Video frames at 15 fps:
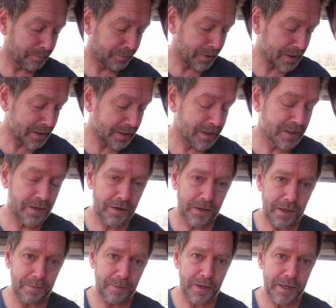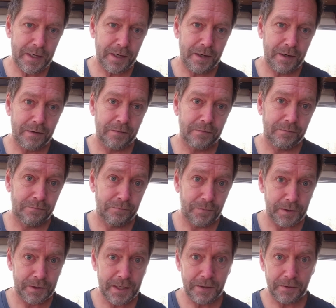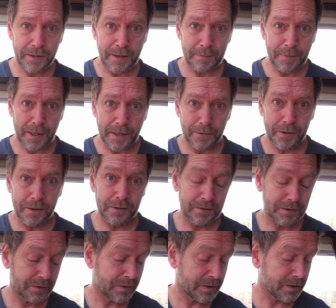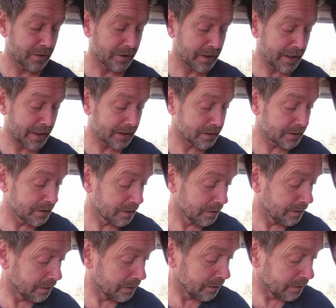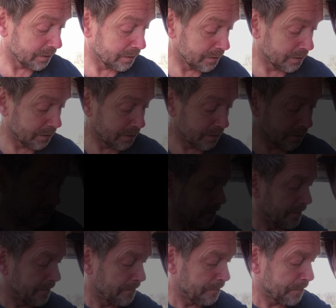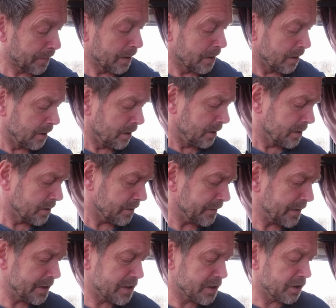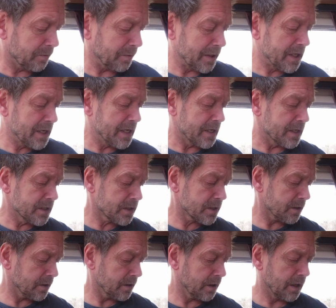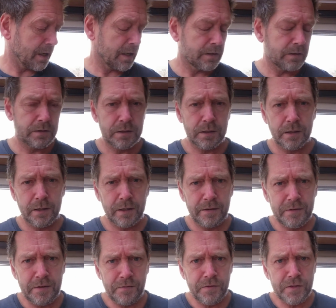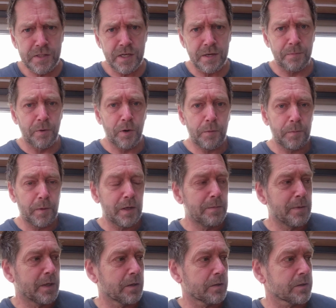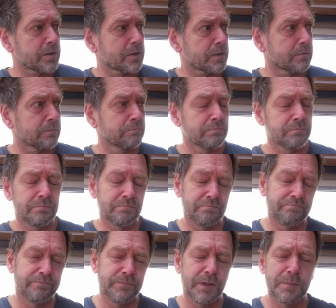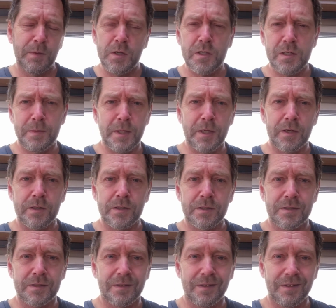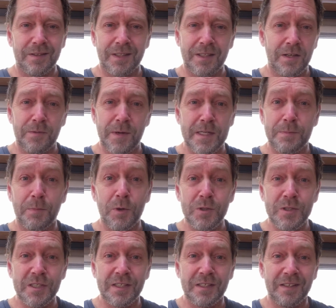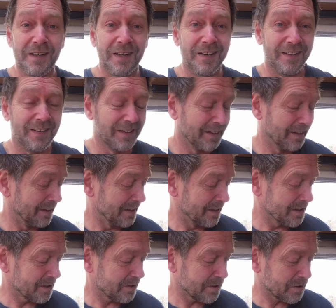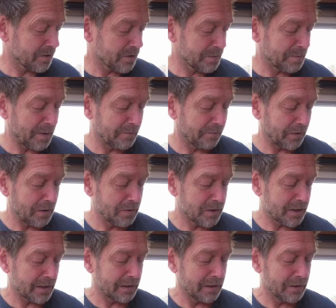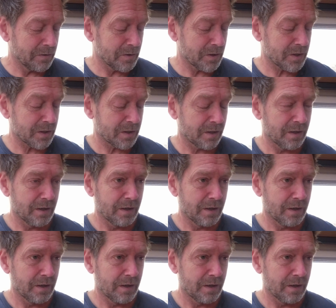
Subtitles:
pressing the circuit breaker will kill that power, so it's not connected. So I've had this a couple of years, and I've never fitted it properly because, well, mostly because I didn't know where to put it. So it's always been floating loose.